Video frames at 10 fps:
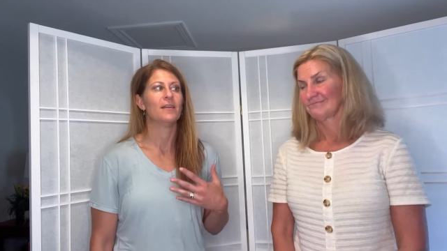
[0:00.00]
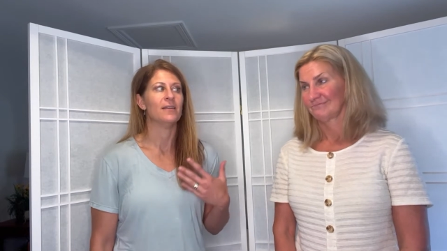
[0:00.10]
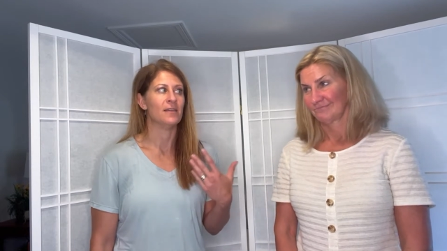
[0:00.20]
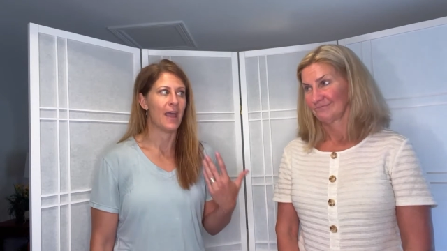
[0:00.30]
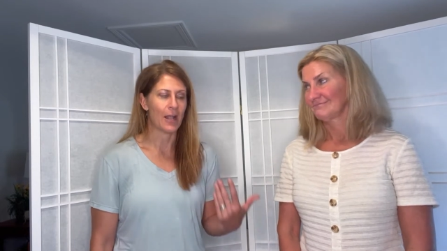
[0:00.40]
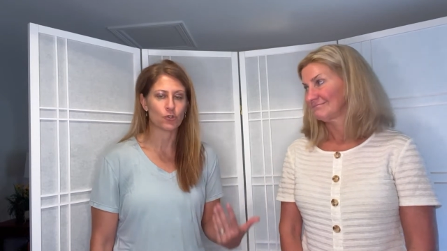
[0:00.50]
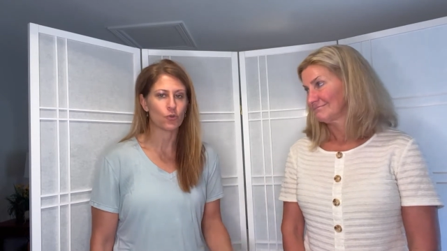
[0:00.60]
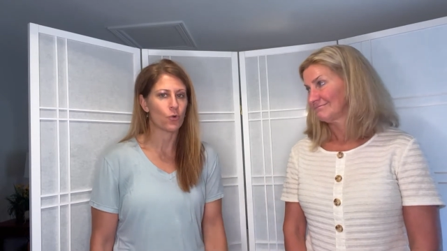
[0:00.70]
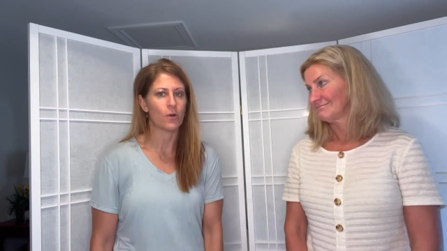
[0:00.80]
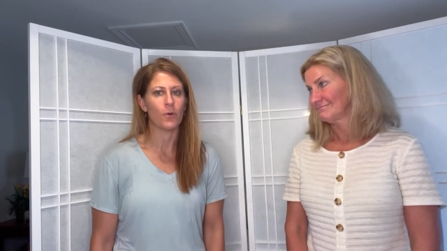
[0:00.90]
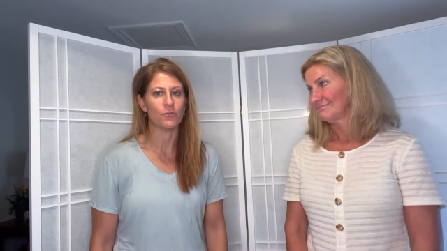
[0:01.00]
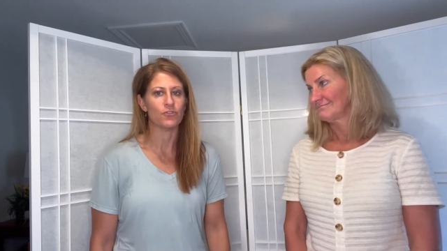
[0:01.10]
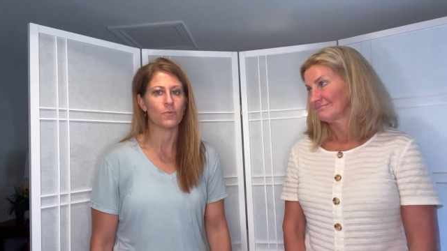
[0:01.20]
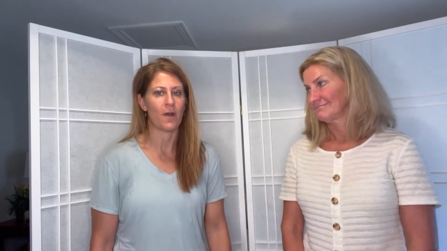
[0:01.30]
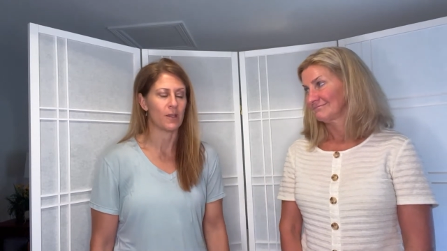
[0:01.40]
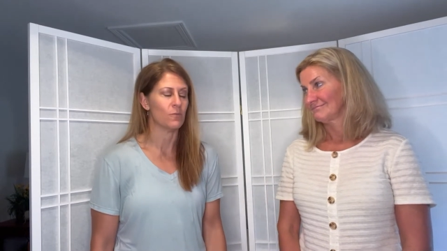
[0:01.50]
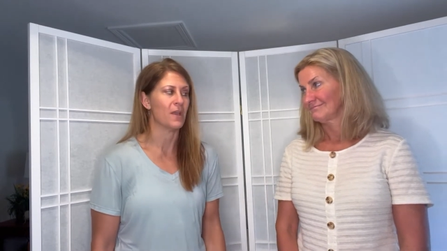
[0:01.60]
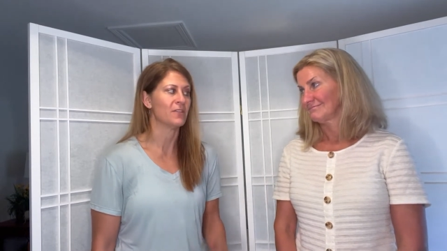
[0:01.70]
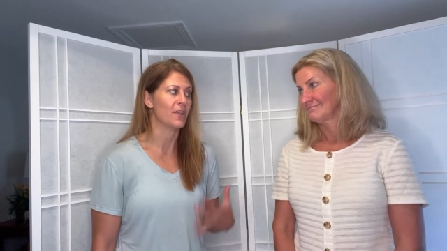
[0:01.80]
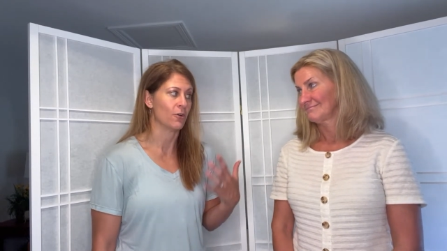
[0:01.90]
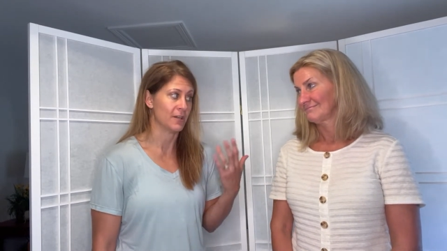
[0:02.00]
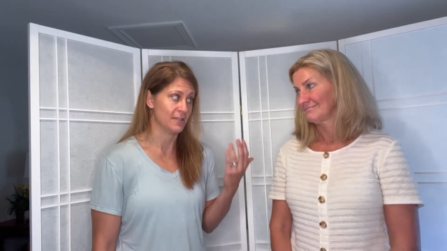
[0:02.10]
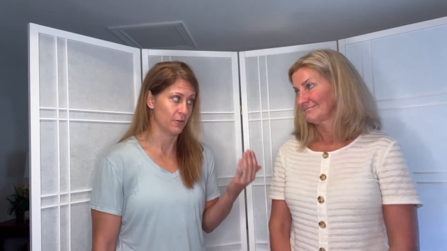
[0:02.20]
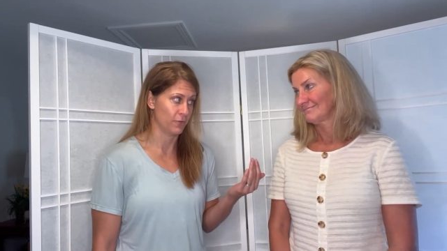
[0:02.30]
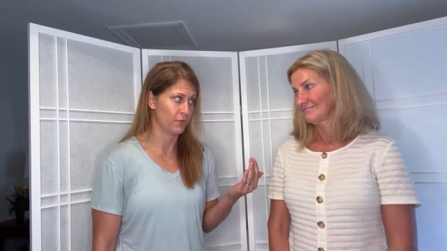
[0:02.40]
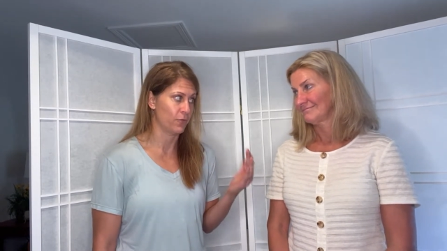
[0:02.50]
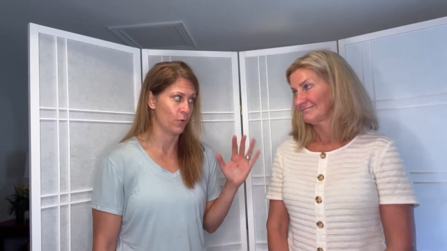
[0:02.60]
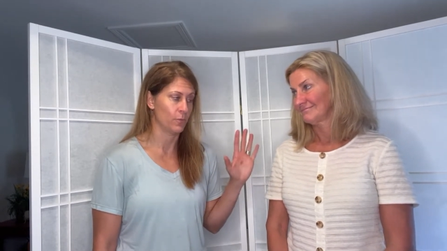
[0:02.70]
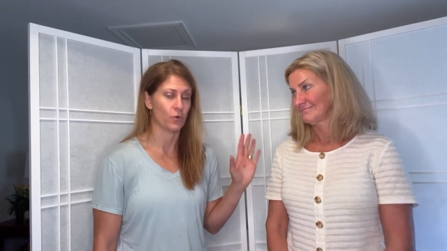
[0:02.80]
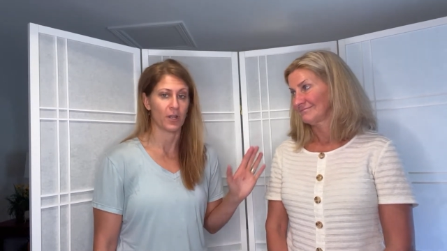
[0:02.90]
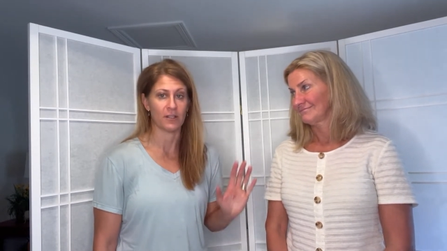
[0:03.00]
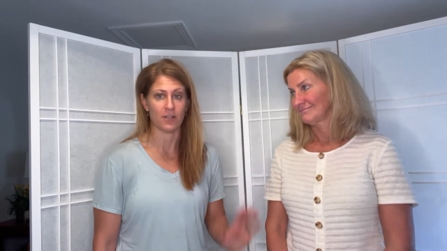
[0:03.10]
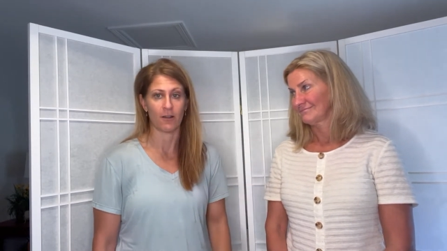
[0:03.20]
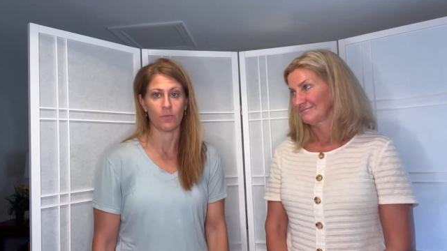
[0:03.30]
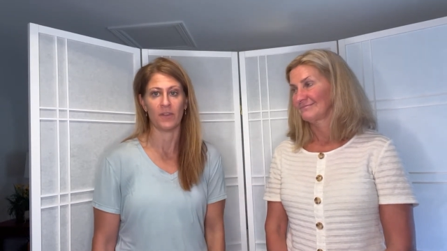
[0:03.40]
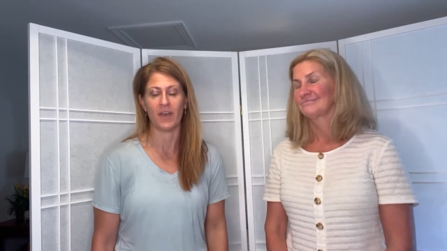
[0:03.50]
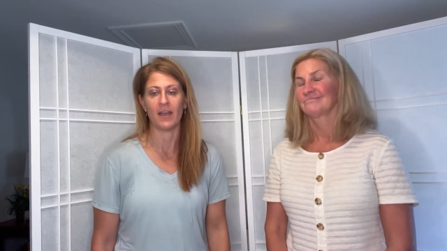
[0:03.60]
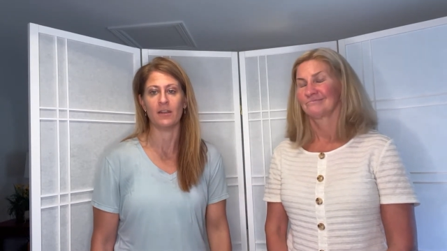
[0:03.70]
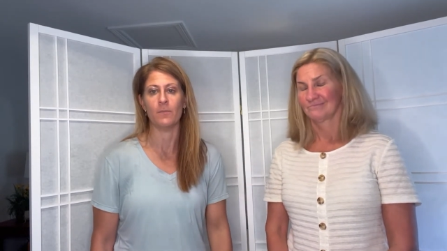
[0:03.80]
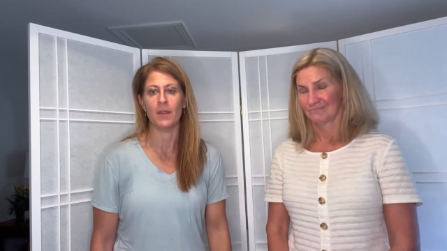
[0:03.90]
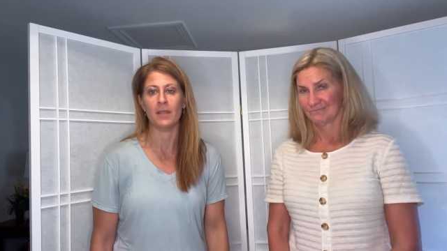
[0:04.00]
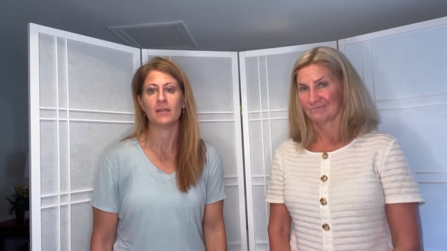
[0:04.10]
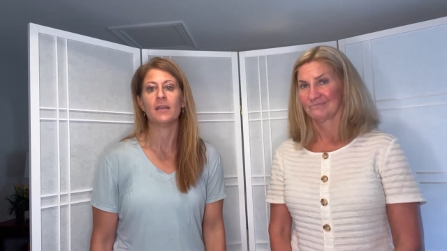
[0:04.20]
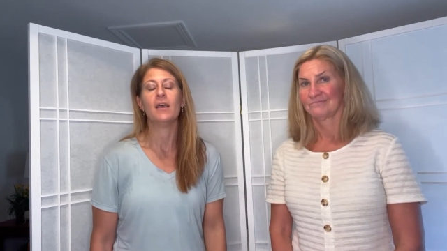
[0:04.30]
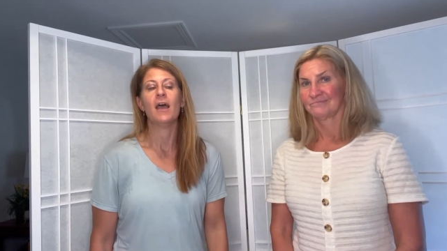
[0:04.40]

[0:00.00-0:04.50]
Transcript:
Speaker 1: natural hormones your body would make. They are in a different form. We're going to talk about that in a minute.